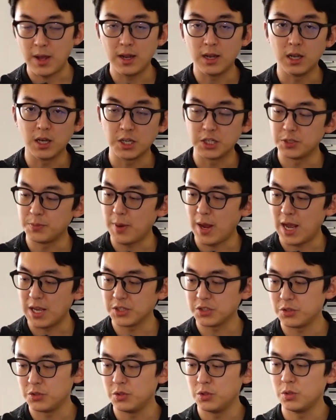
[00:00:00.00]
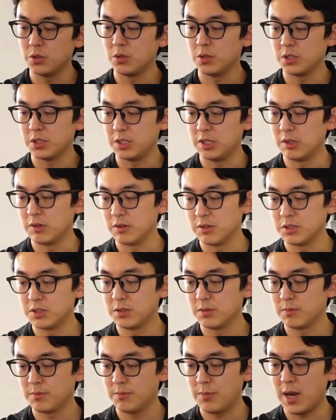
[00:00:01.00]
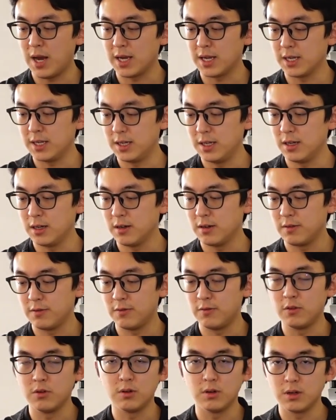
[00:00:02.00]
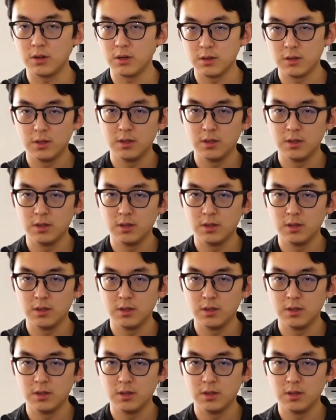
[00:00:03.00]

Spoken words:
luggage pass-through, secret pocket here for